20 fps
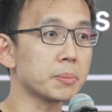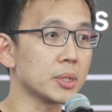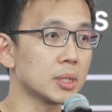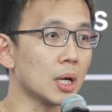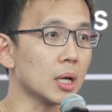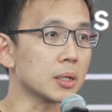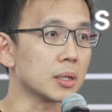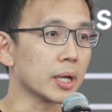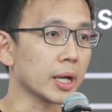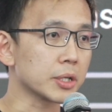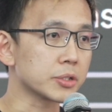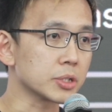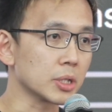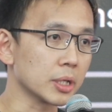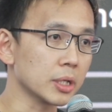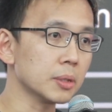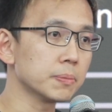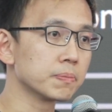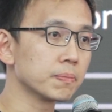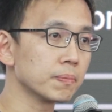be done,
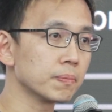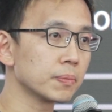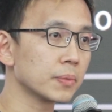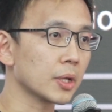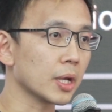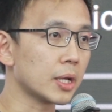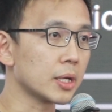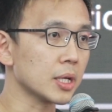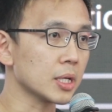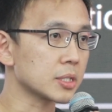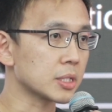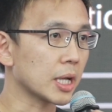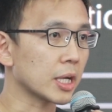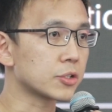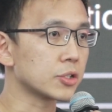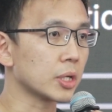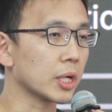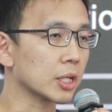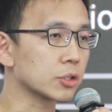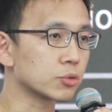actually. And that's
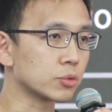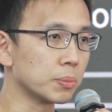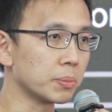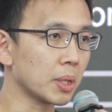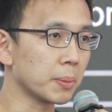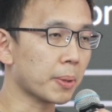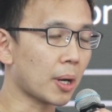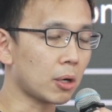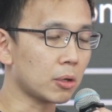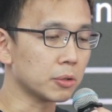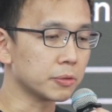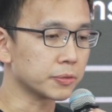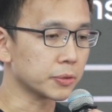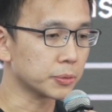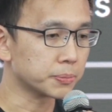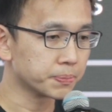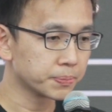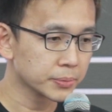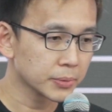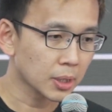actually extremely powerful.